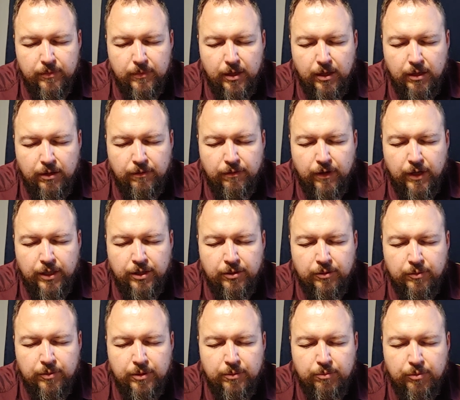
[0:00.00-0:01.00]
And
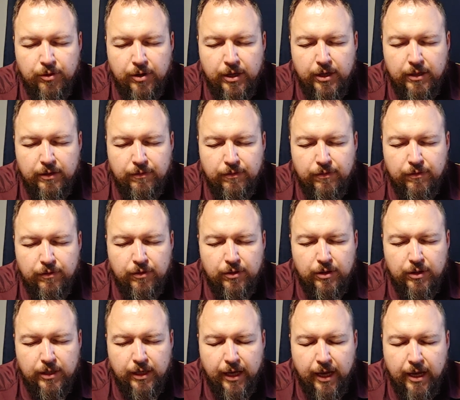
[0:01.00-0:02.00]
Father, we pray
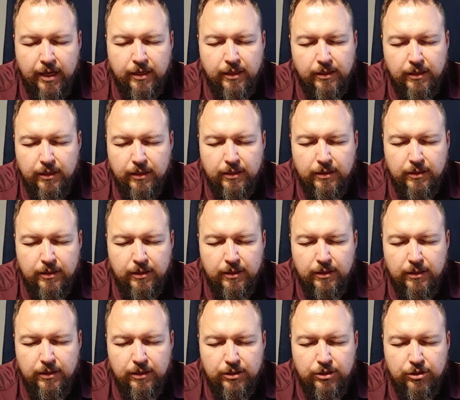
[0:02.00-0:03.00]
for Canada
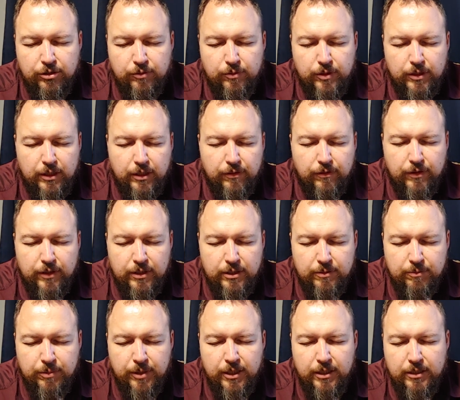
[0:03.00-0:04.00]
that you would give
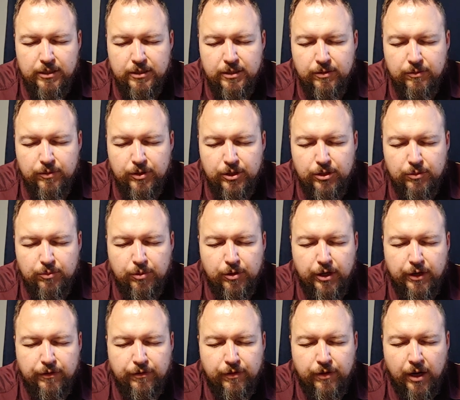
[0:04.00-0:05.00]
us peace. And we do
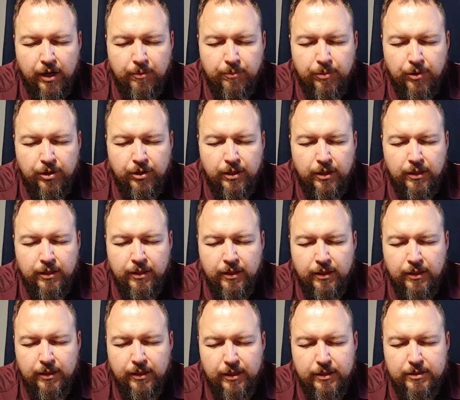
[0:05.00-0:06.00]
pray for Alberta
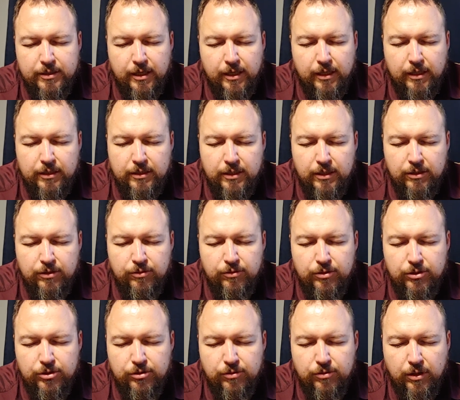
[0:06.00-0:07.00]
as they continue
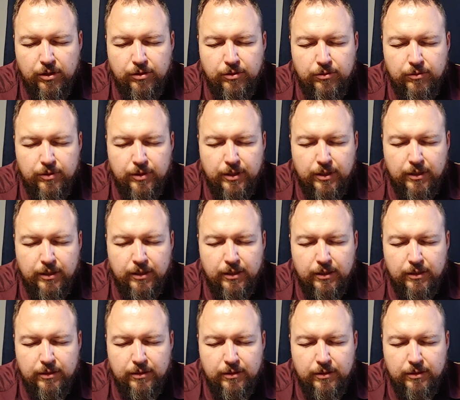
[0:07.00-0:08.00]
to struggle with
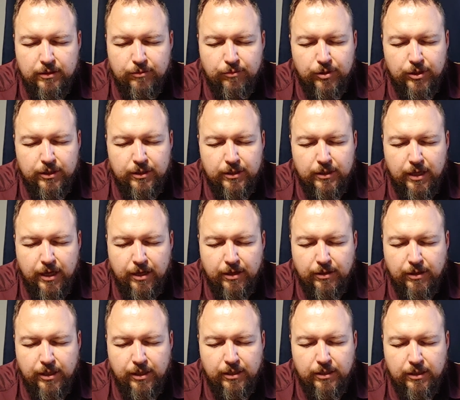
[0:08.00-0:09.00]
uh, really
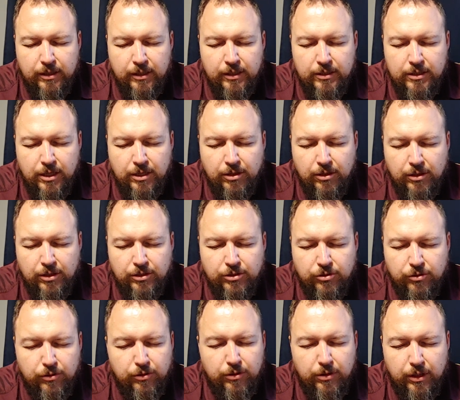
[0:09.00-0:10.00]
getting things under
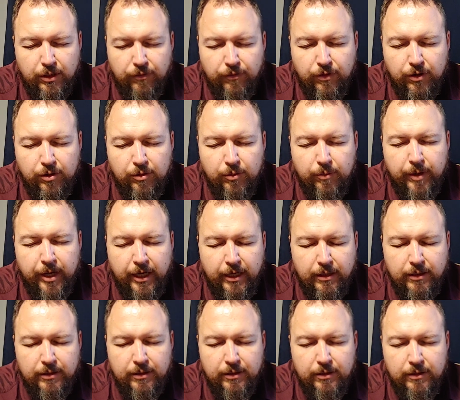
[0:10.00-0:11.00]
control and for
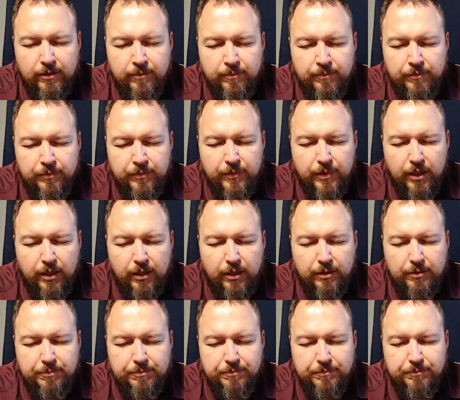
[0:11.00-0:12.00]
Quebec.
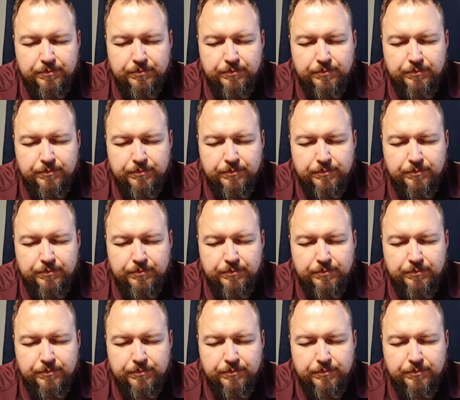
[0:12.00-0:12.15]
Um,